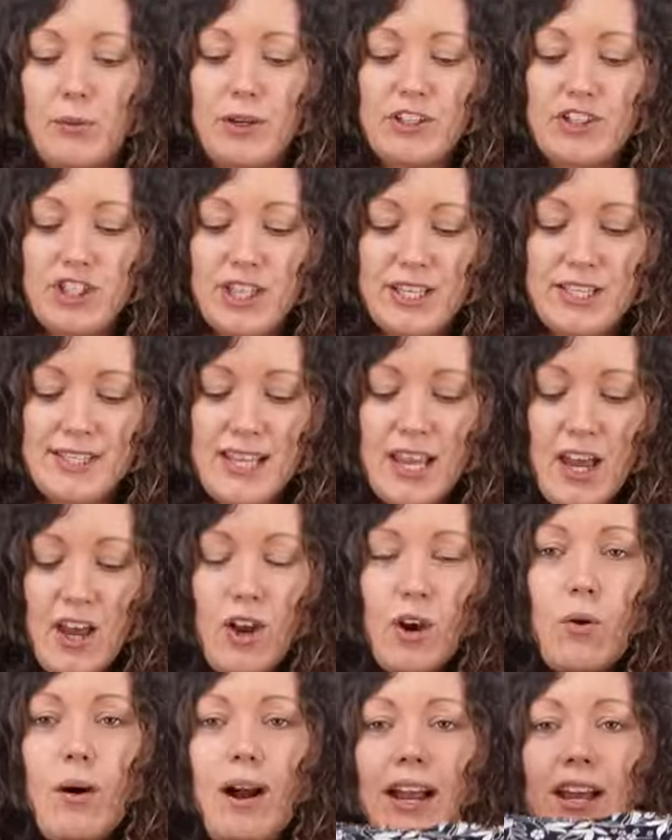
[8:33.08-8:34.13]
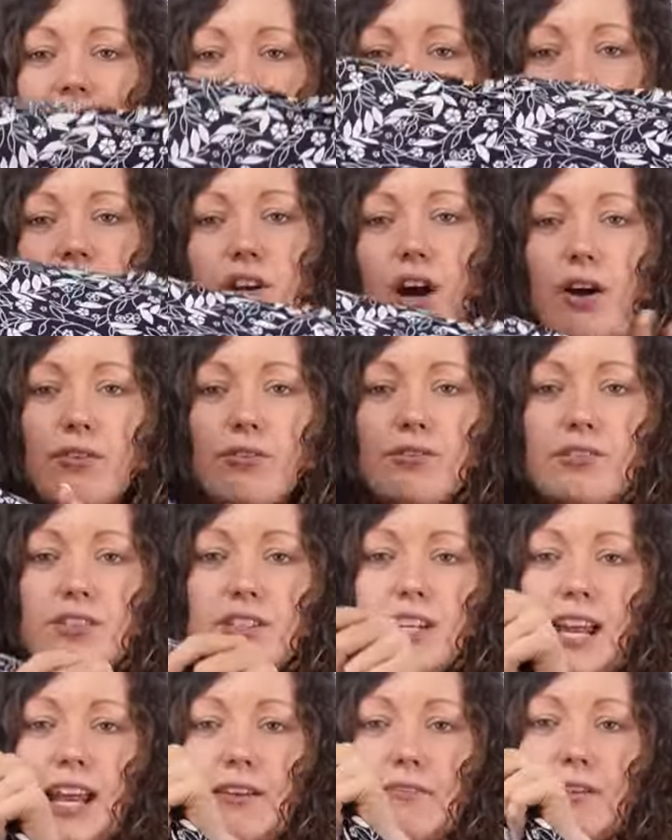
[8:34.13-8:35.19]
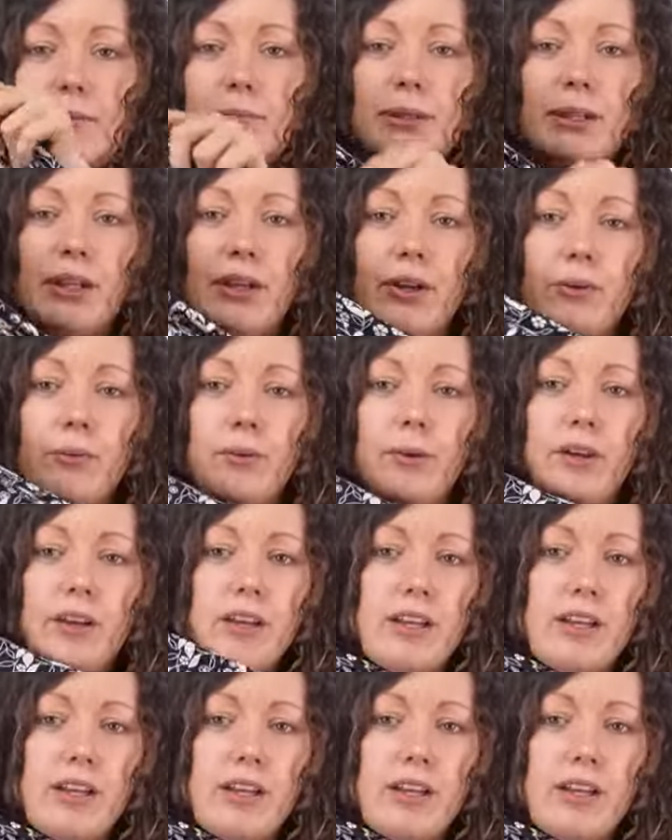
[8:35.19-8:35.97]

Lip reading: which is quite a soft navy blue.